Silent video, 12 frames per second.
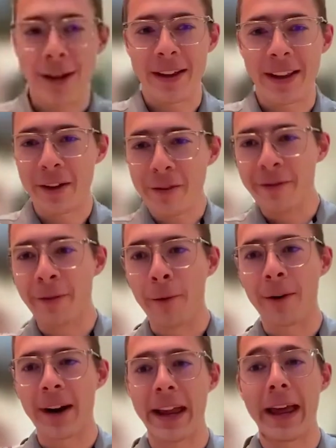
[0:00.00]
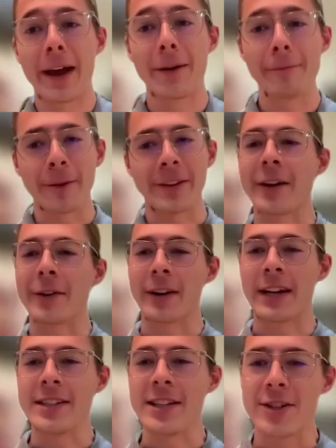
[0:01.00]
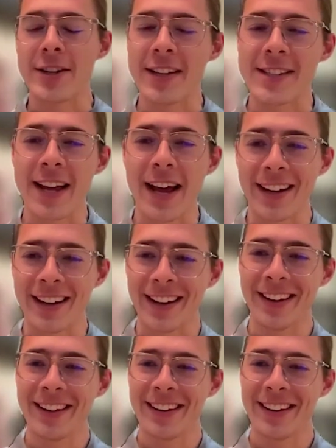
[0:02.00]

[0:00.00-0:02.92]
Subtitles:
at like 4 a.m. when the crazy shit's on.